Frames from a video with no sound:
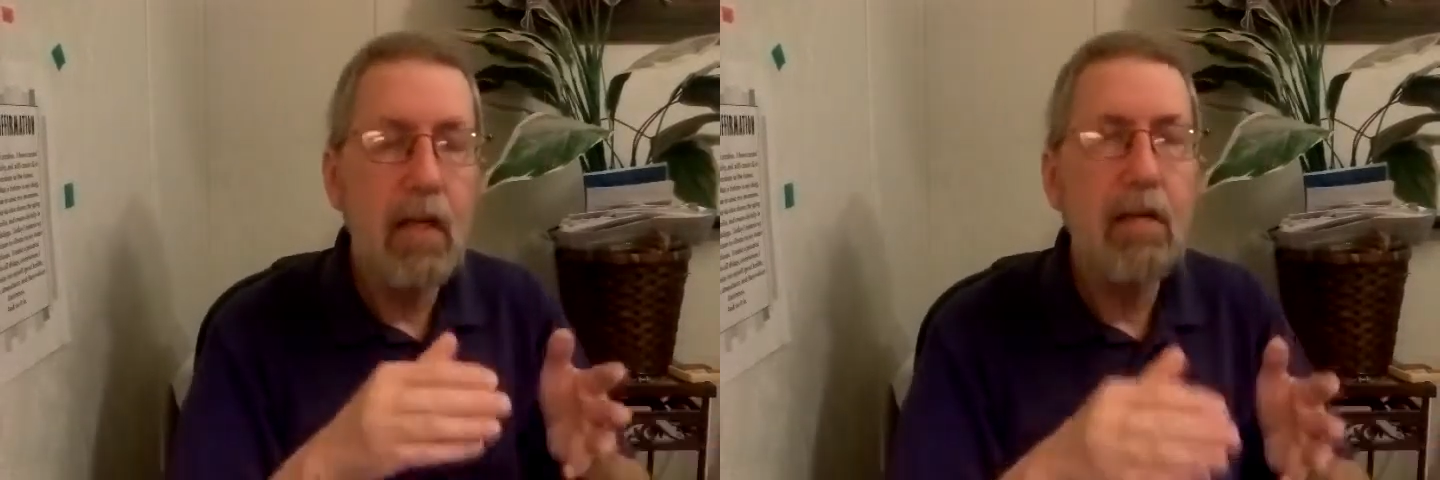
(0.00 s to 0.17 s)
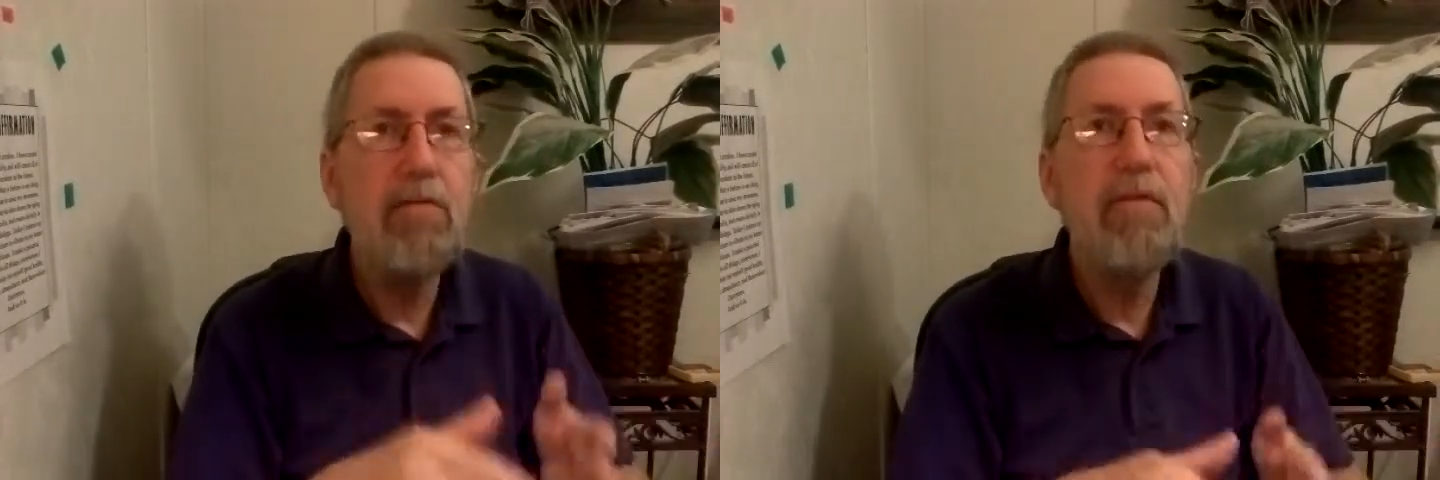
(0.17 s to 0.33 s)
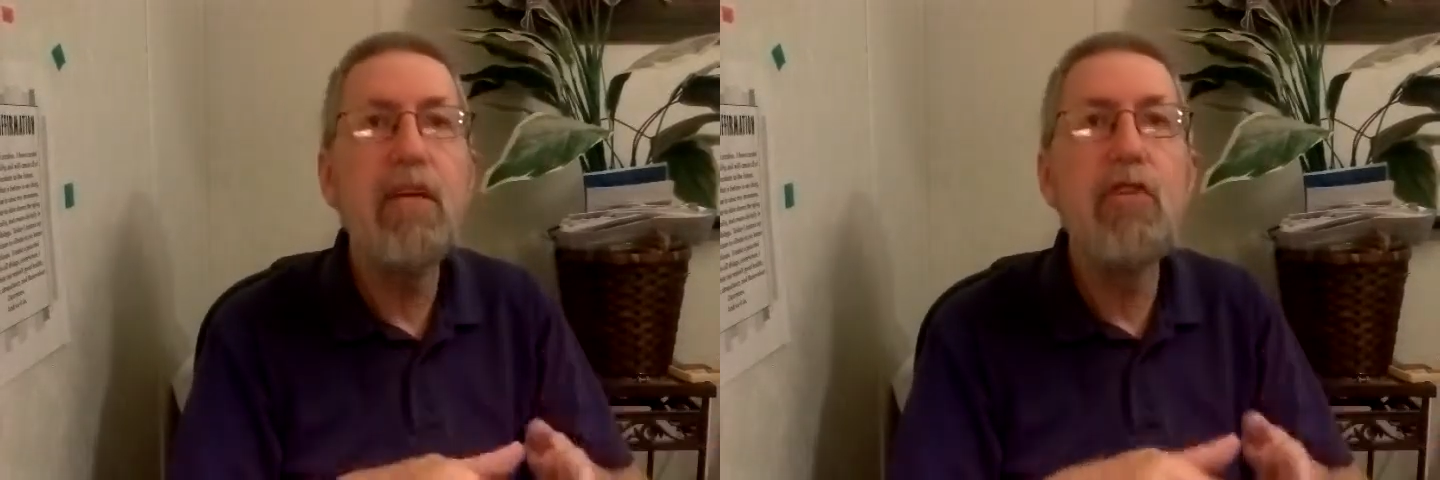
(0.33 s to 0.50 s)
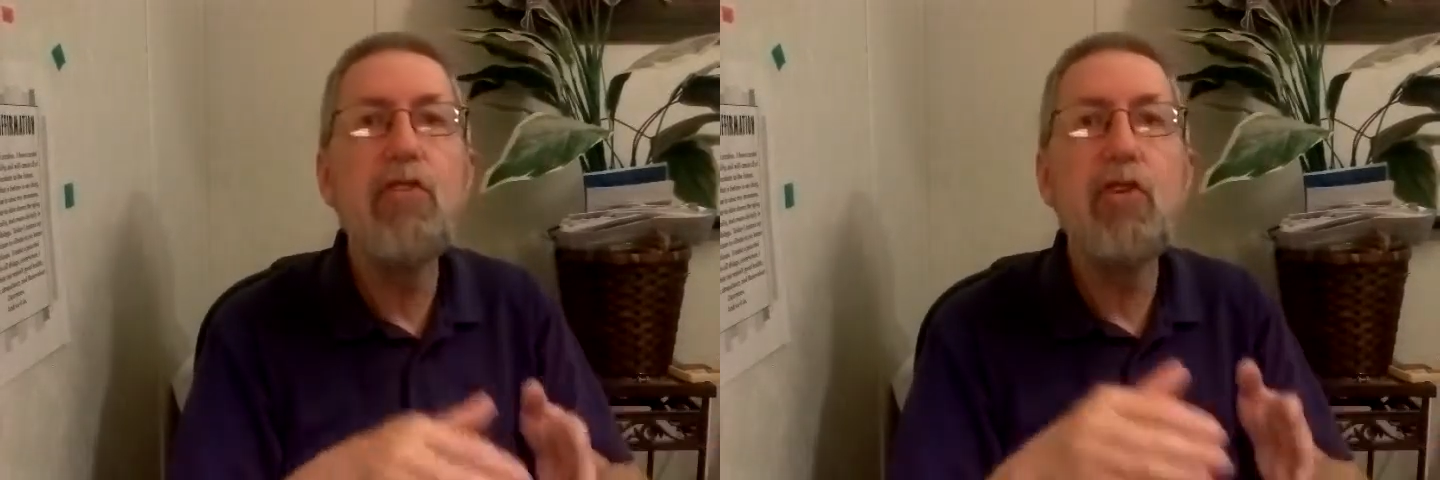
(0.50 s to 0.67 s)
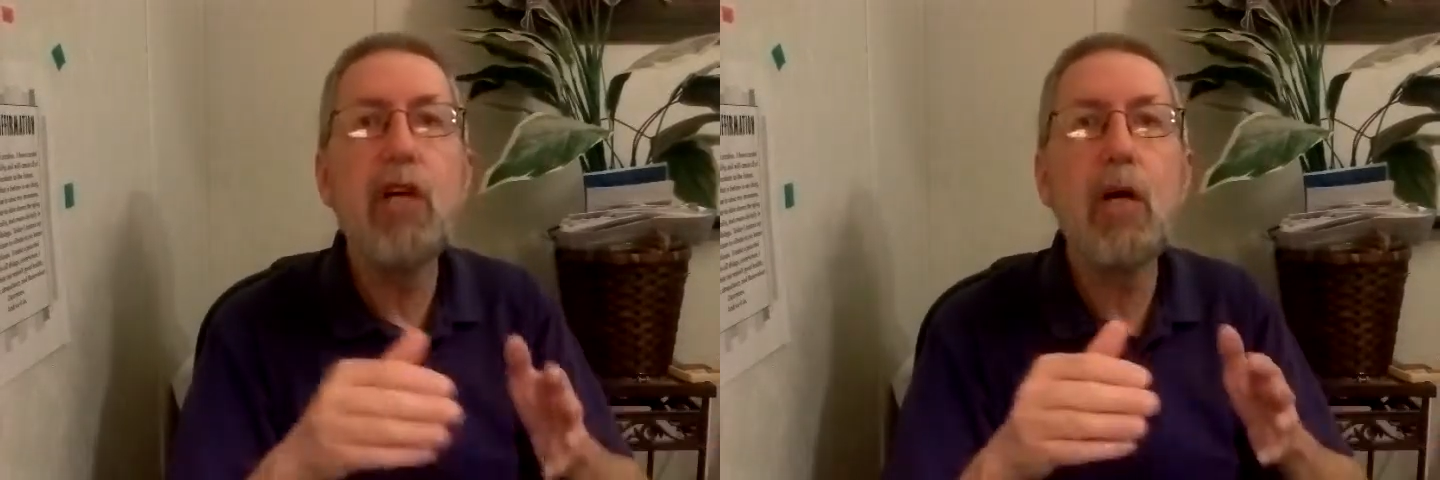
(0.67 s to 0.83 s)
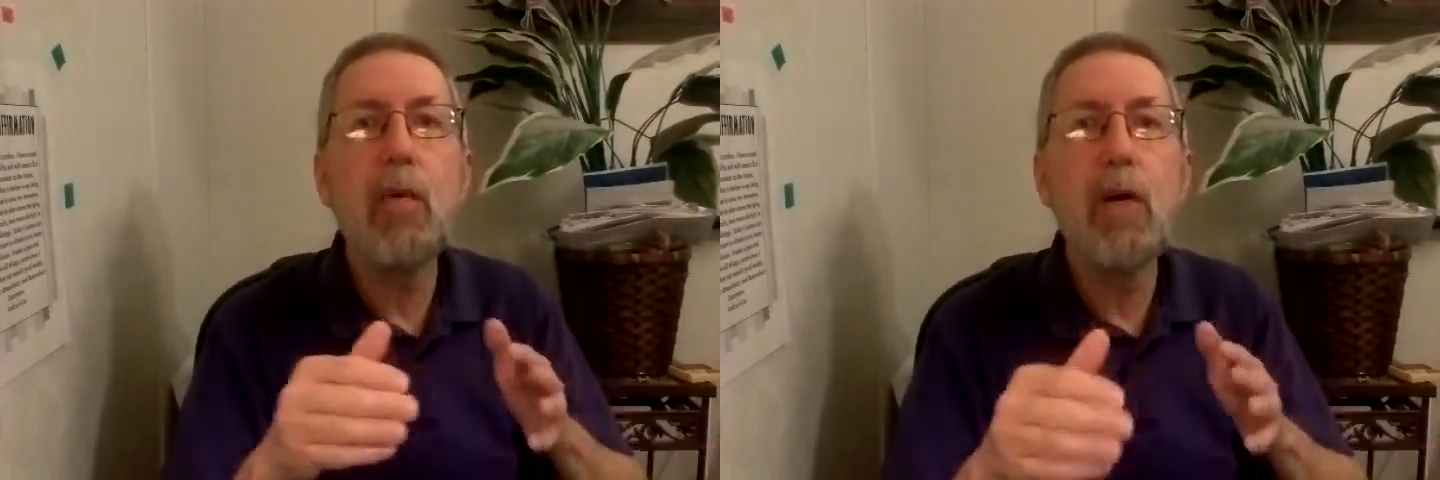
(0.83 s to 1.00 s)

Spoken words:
conventional